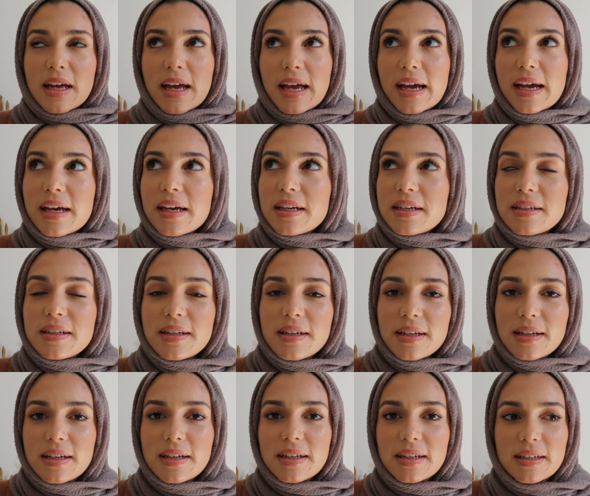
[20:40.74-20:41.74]
And
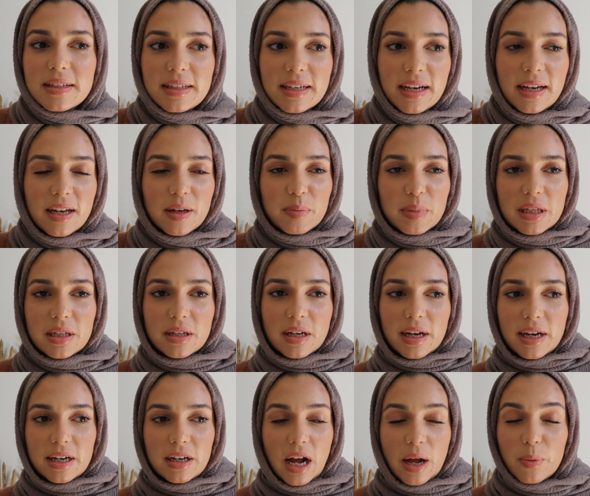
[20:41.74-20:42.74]
yeah, I mean,
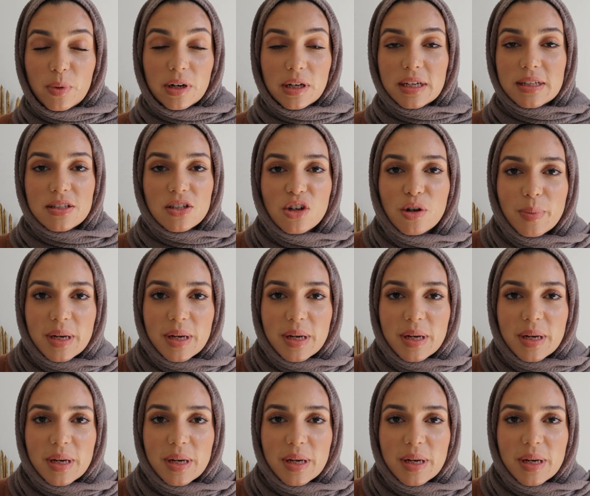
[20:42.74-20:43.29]
I wouldn't consider